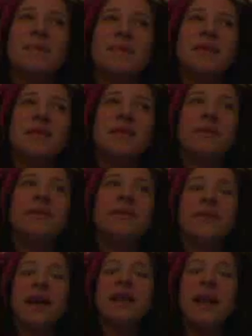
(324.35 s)
So we've
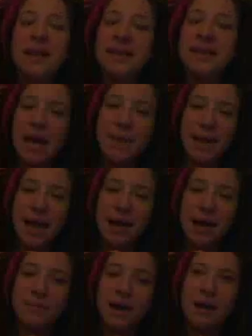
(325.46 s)
got a lot of things coming
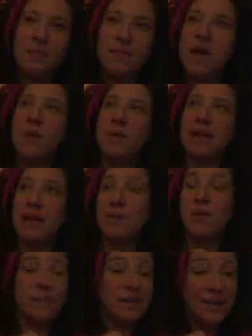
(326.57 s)
up. We're going to get
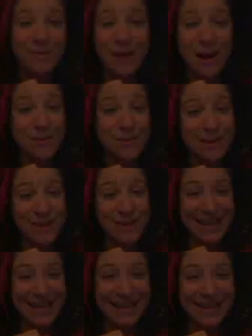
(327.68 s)
more music from Hairbrain
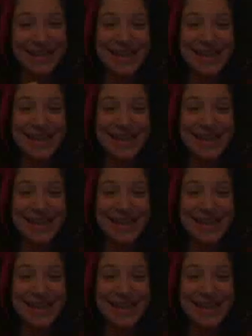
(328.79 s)
Media.